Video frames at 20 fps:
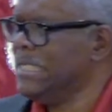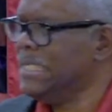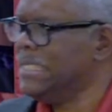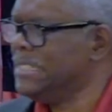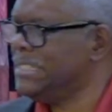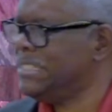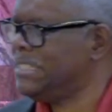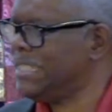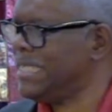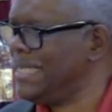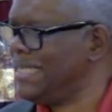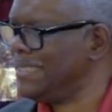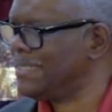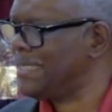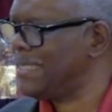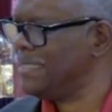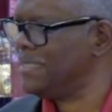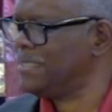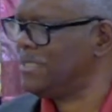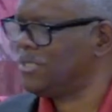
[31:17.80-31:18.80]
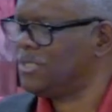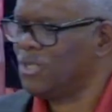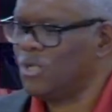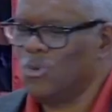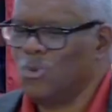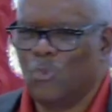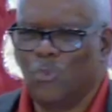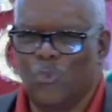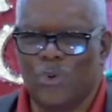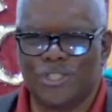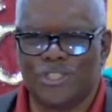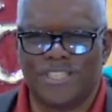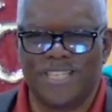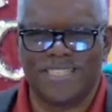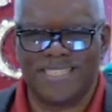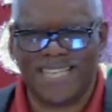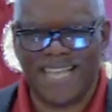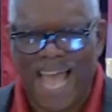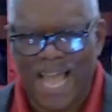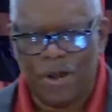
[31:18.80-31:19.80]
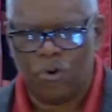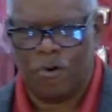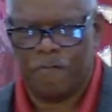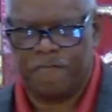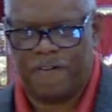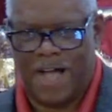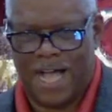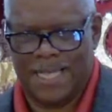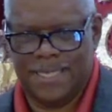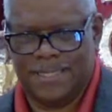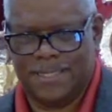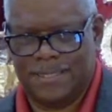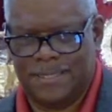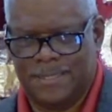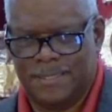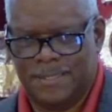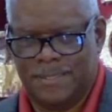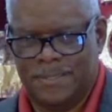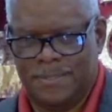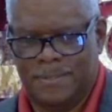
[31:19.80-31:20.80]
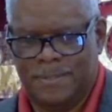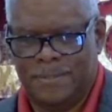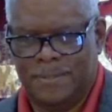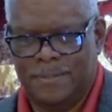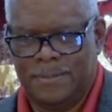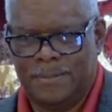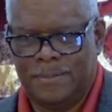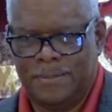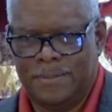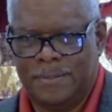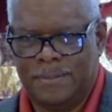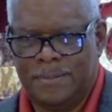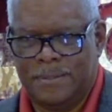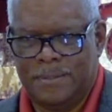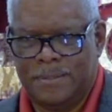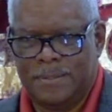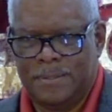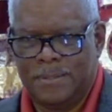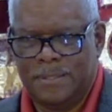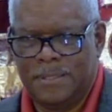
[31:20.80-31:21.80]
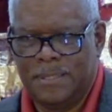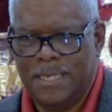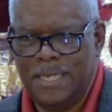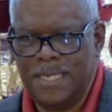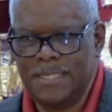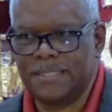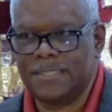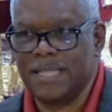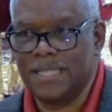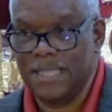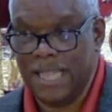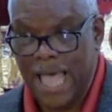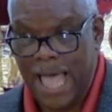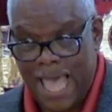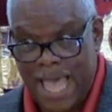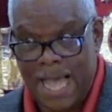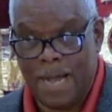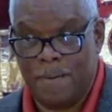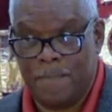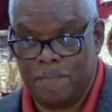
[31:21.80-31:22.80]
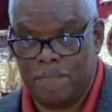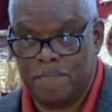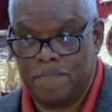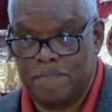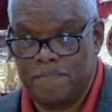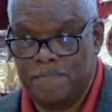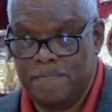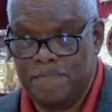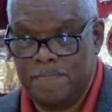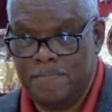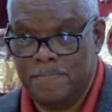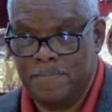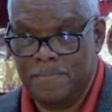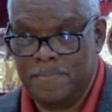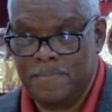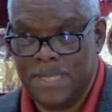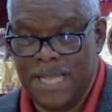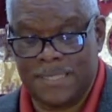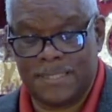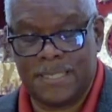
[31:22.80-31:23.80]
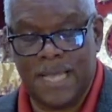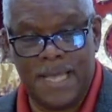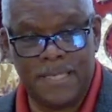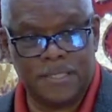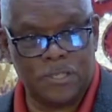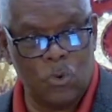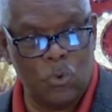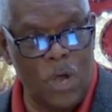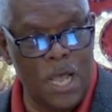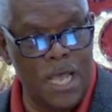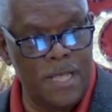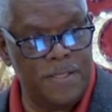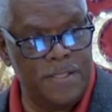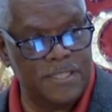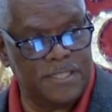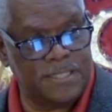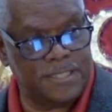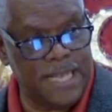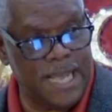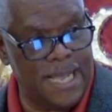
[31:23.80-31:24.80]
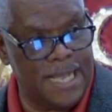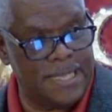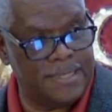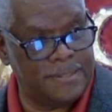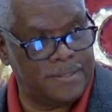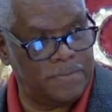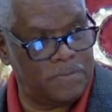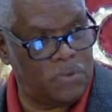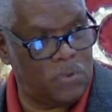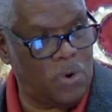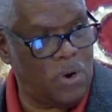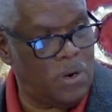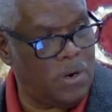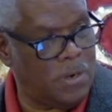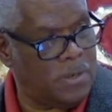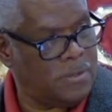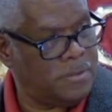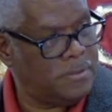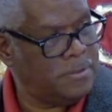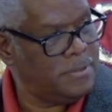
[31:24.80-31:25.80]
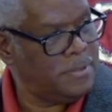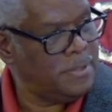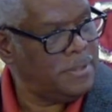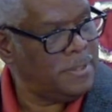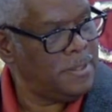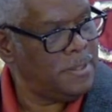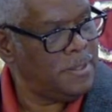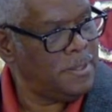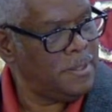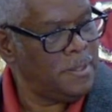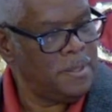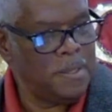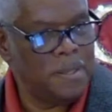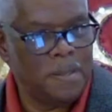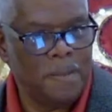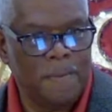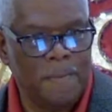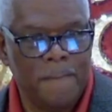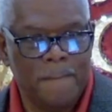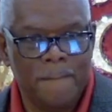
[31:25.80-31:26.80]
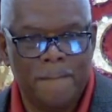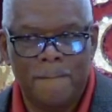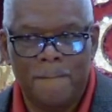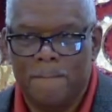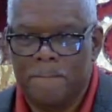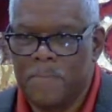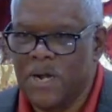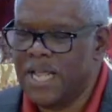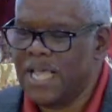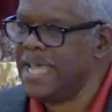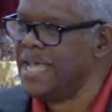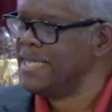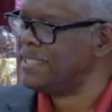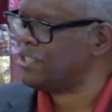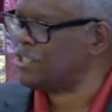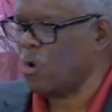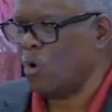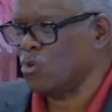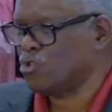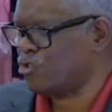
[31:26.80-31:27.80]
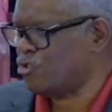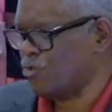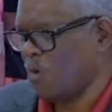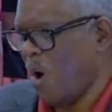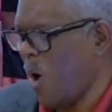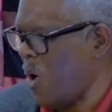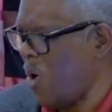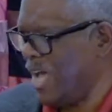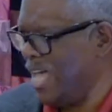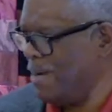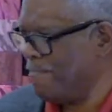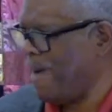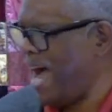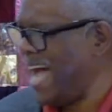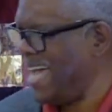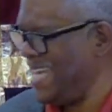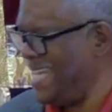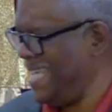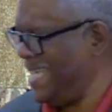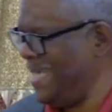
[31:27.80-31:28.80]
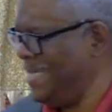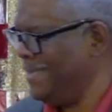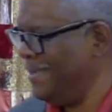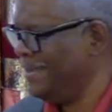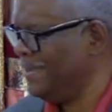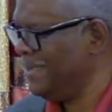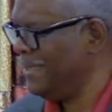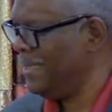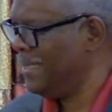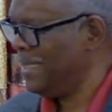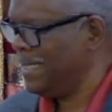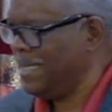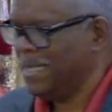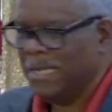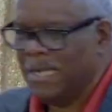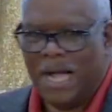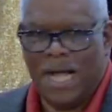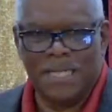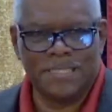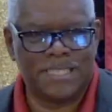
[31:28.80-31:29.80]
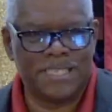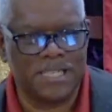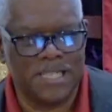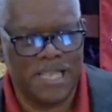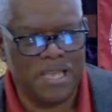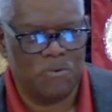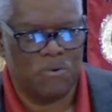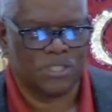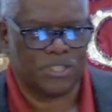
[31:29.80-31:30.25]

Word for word: Jesus was the sacrifice, He's the Lamb that takes away the sins of the world. But He's so strong and mighty until He was